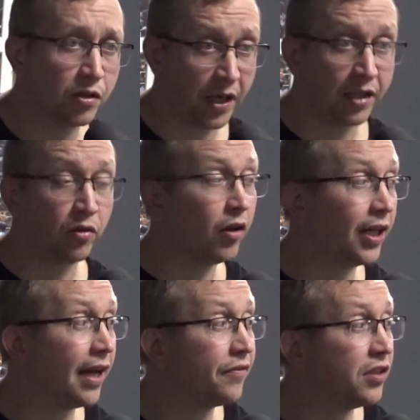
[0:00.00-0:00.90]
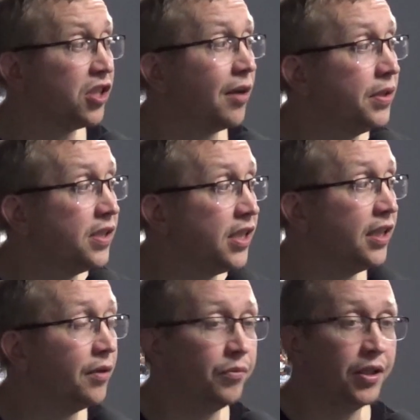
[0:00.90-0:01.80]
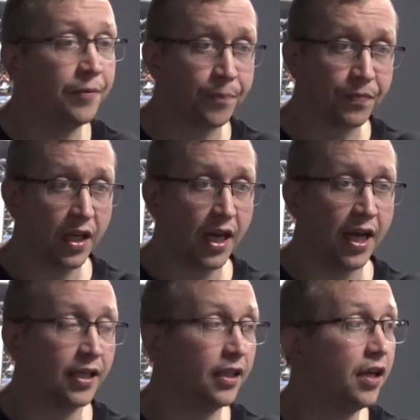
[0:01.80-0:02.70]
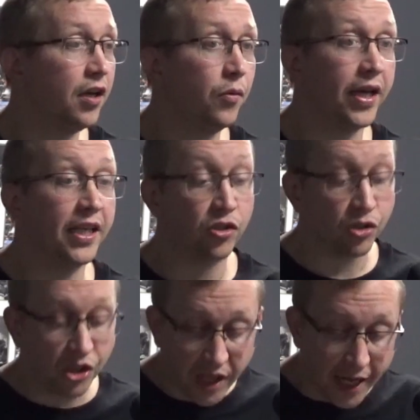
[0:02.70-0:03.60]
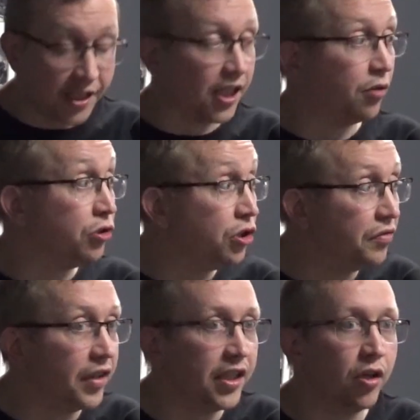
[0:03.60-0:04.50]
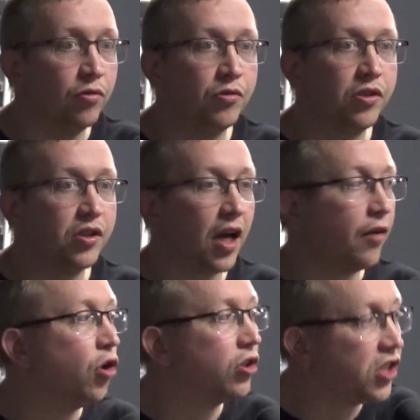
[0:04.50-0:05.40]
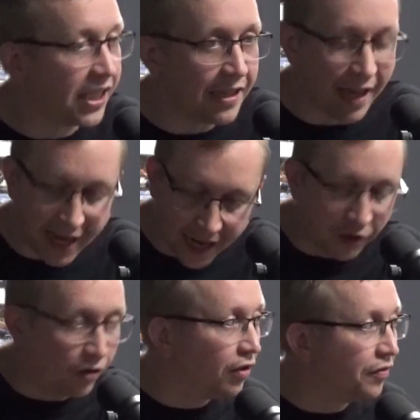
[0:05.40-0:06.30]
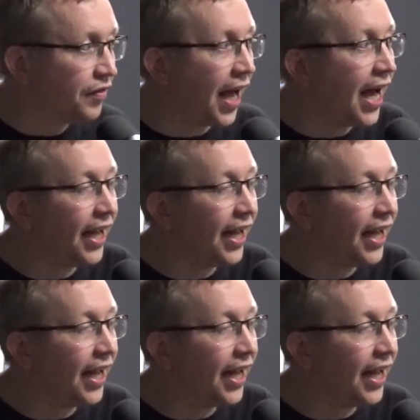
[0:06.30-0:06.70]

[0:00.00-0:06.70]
So we all had it after the Champions League, didn't we? And where you're just searching out new videos. I've not seen that angle of that.